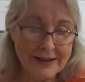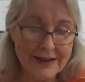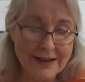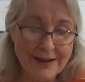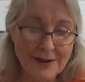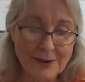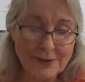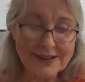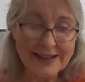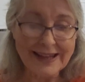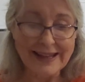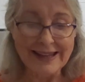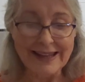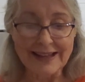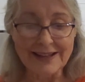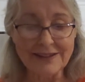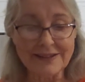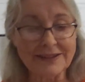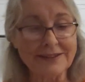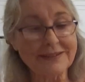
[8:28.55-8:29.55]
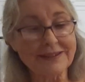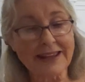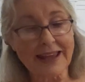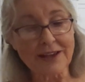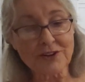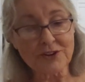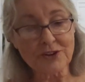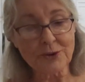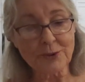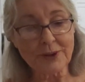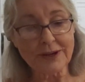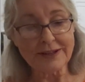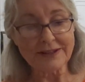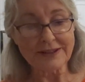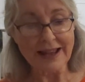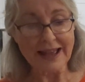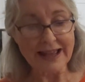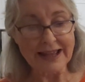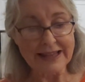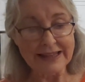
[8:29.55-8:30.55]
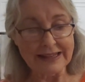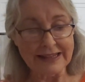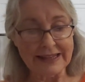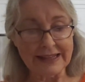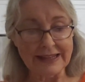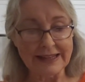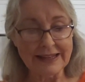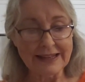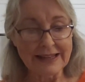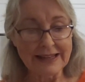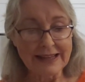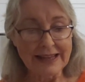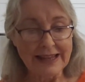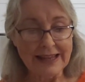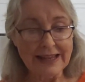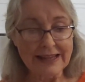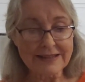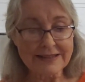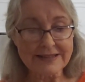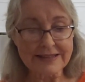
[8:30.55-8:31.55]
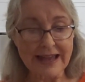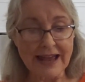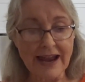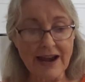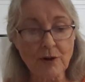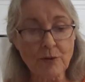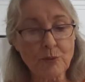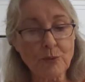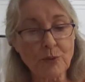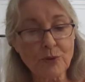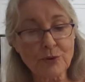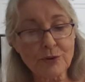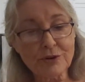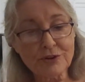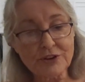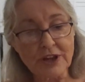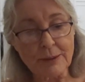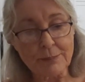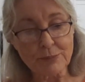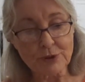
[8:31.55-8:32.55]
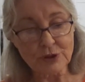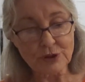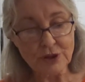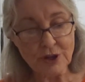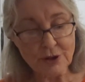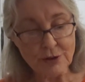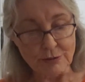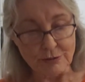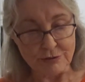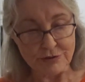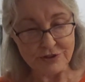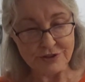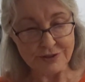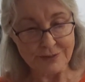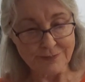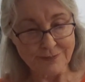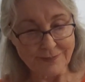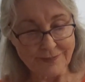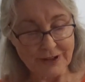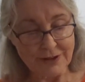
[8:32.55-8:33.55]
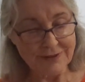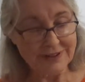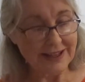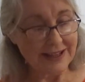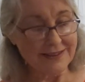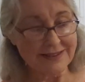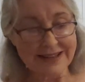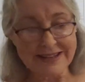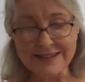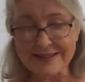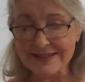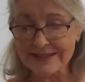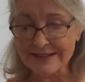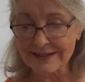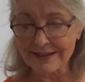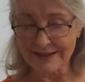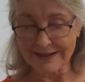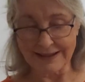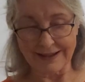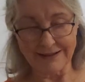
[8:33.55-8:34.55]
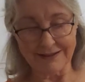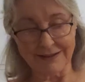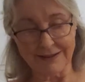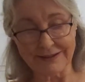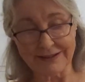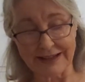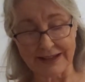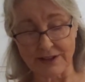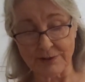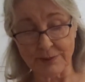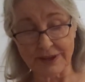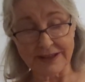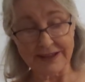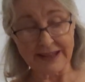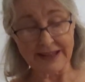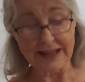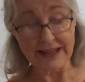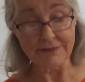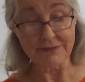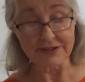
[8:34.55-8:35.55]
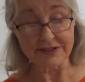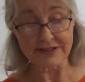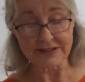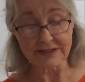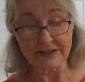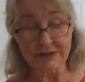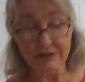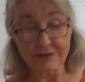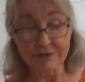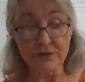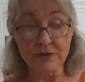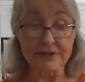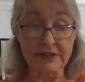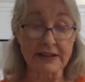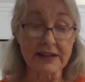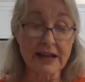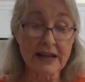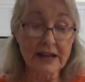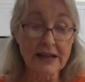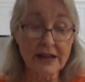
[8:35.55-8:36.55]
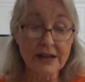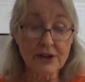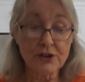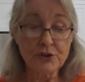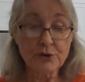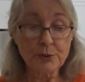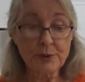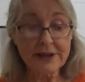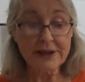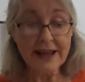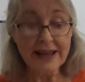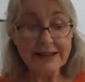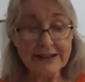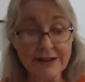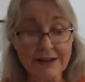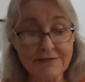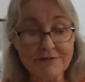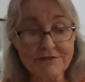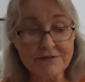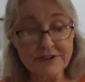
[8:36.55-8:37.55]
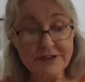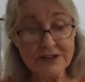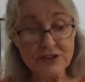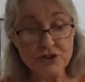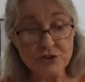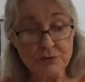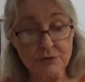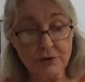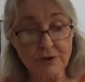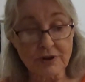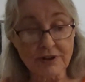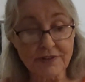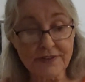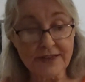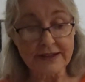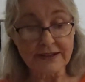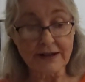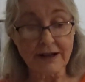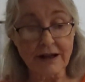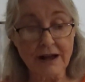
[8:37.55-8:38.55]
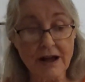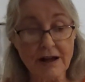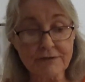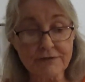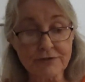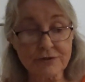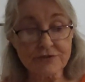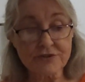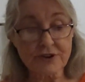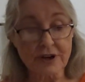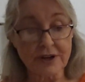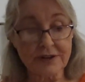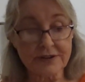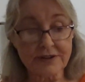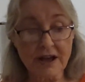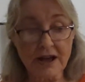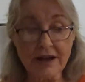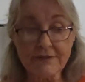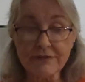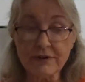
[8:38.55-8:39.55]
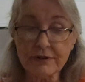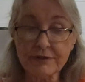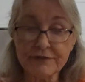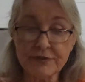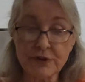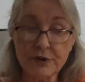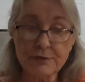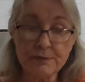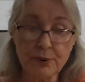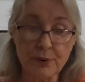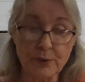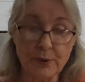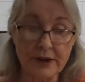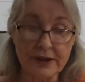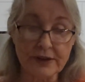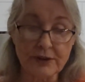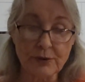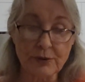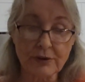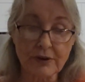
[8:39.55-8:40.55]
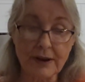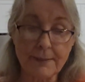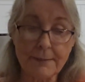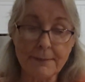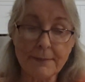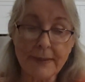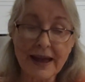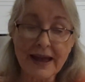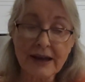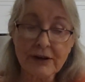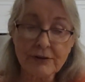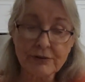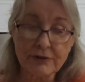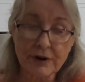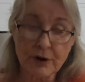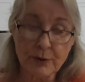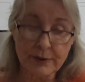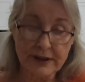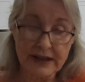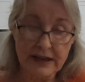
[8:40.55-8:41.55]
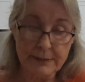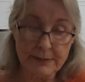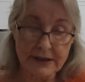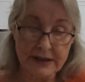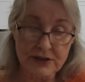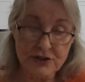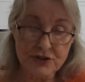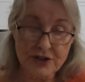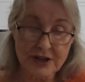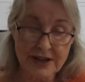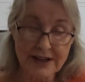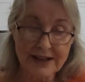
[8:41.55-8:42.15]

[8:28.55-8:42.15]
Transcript: Okay, and category 90, it's Our World Up Close. Okay, the way they have it's a little confusing. Create a visual that offers a novel viewpoint or a macro image